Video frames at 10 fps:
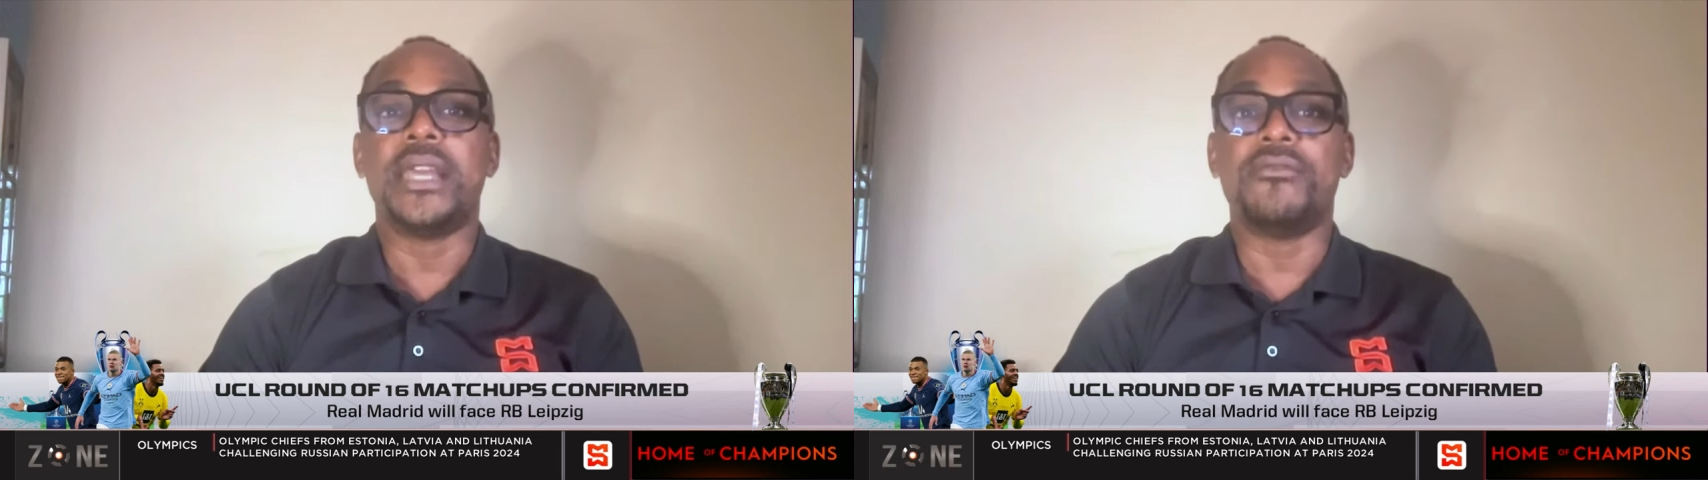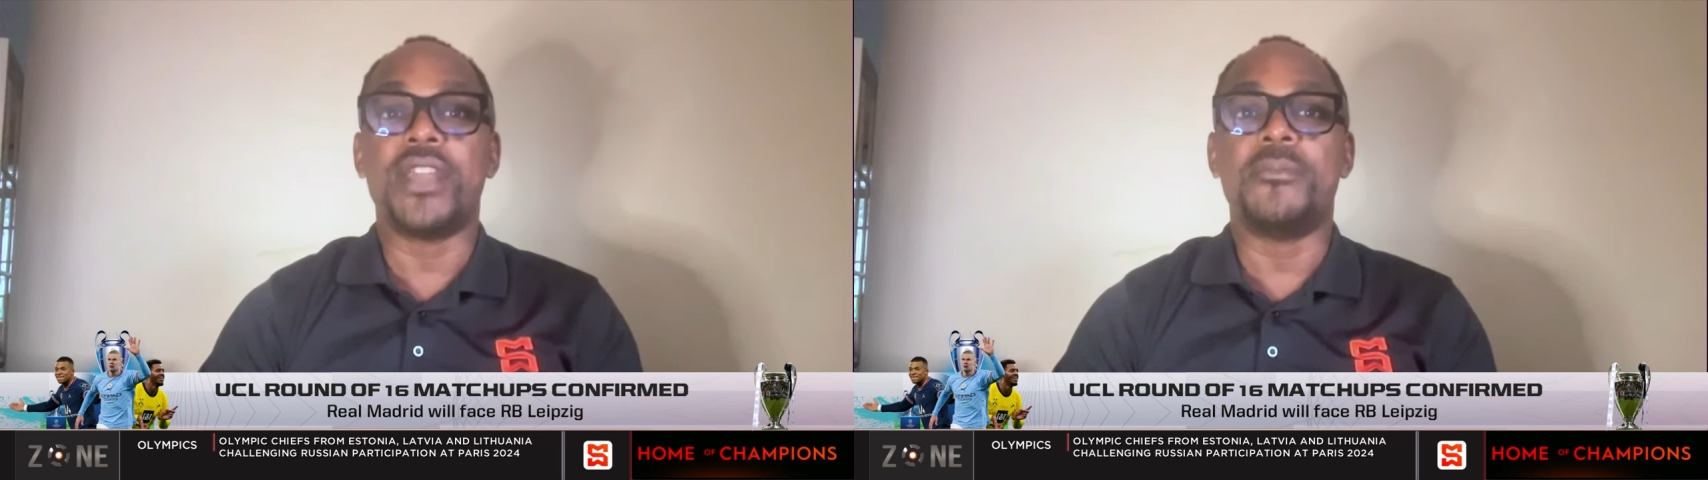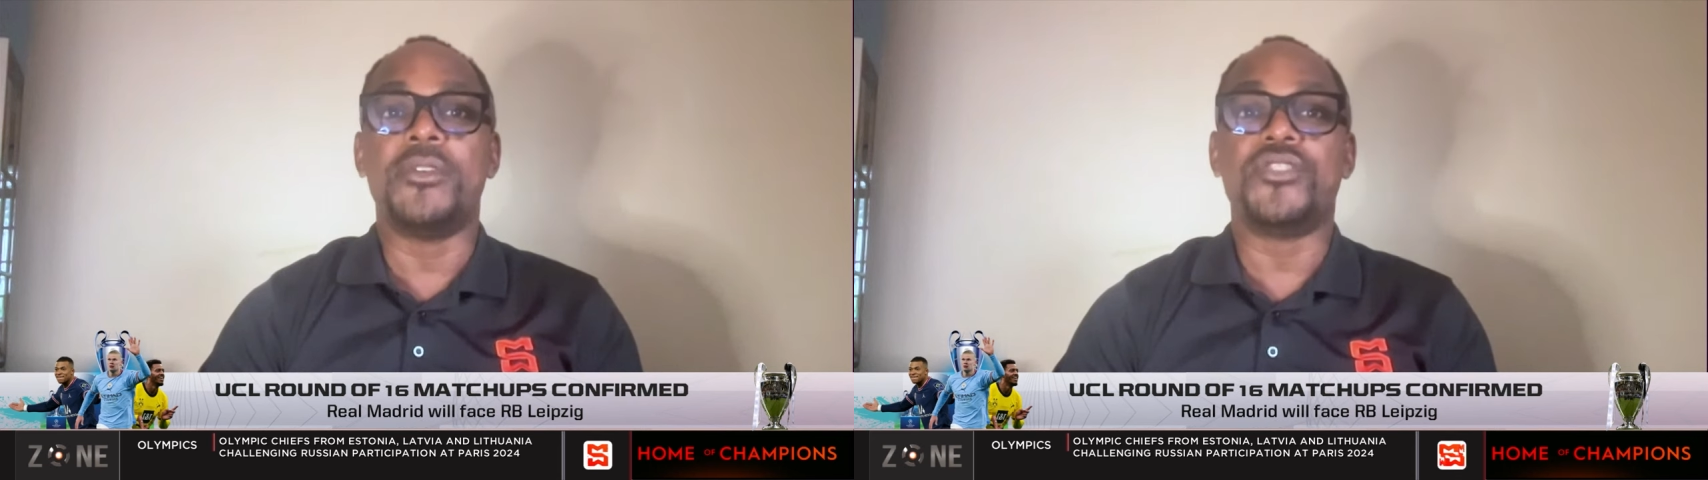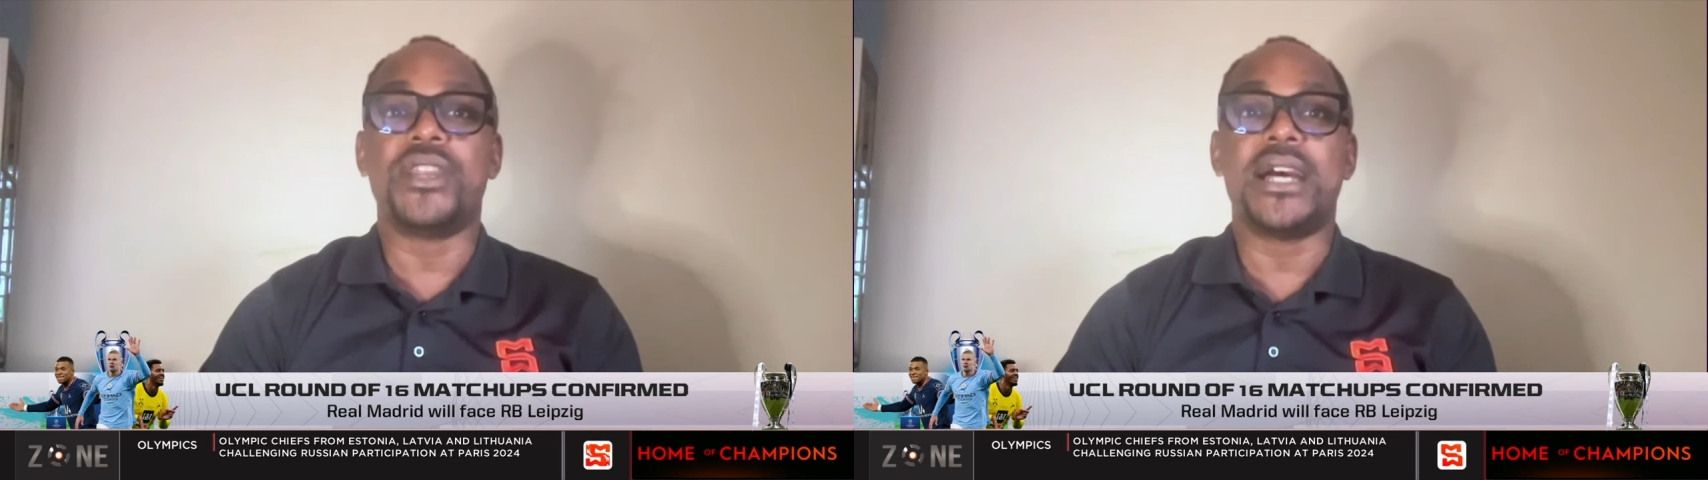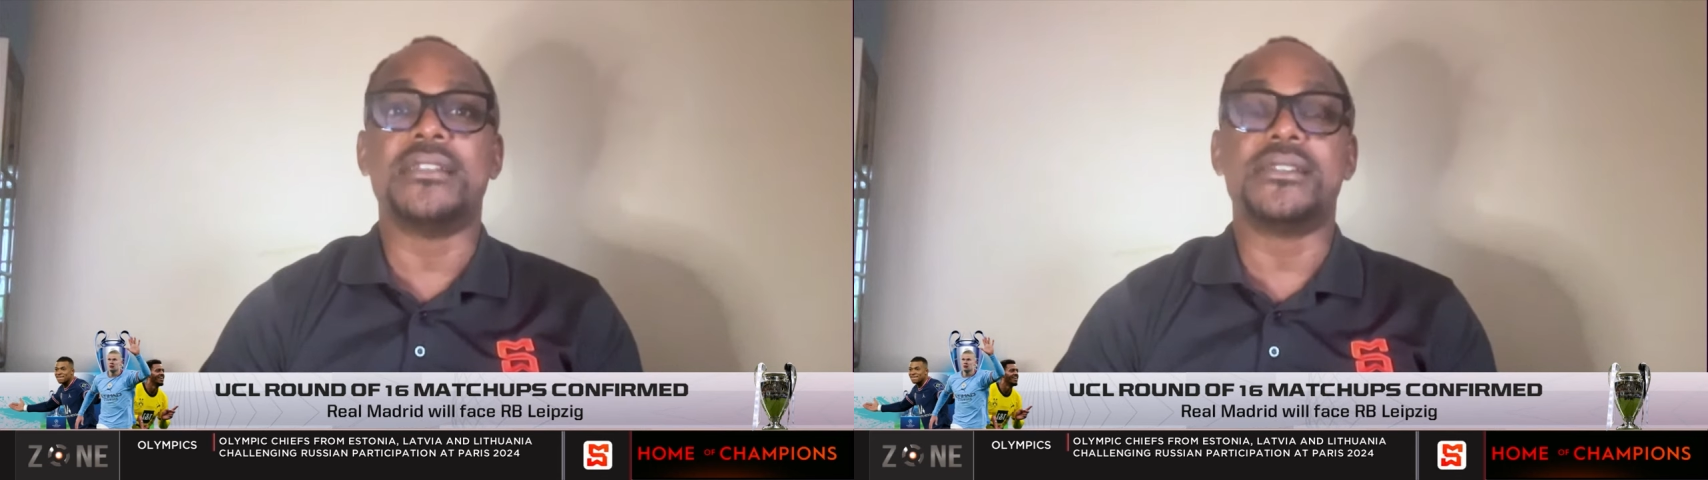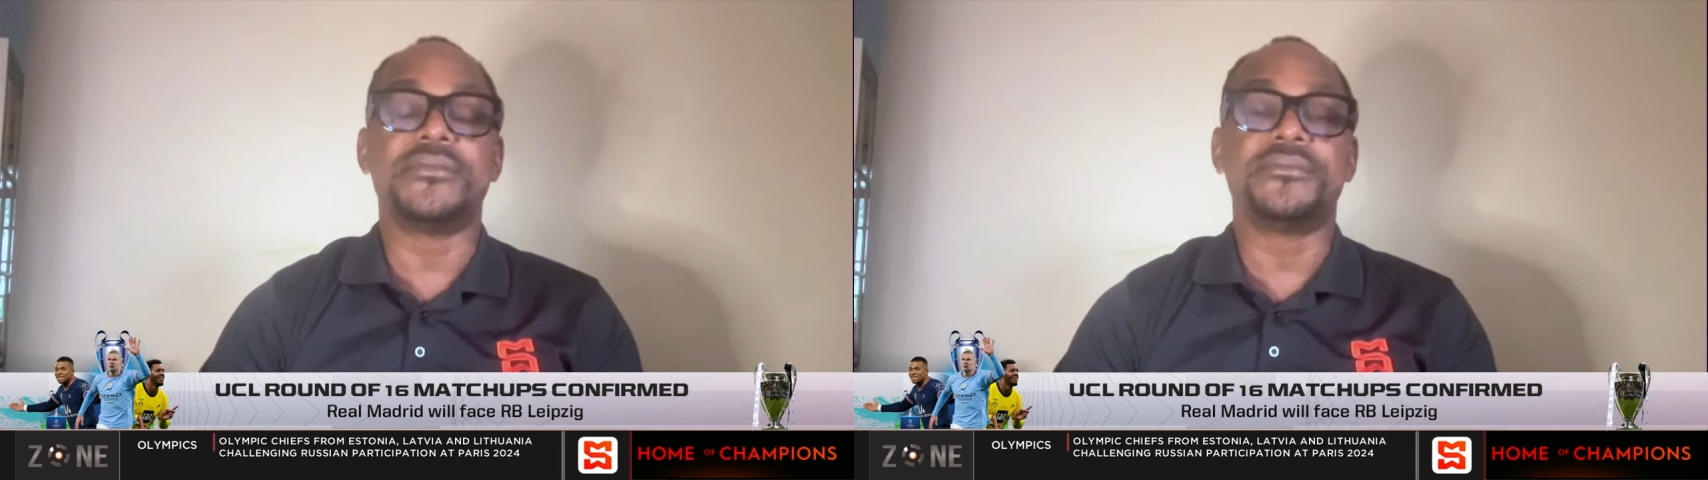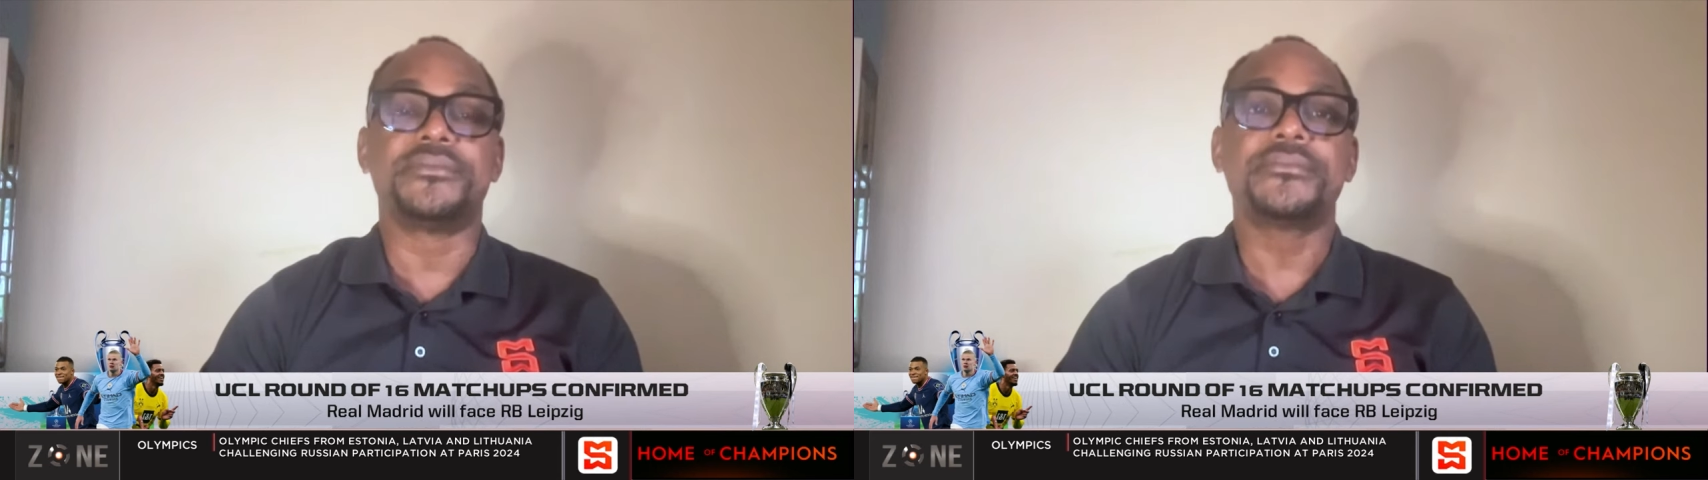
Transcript: that Real Madrid has.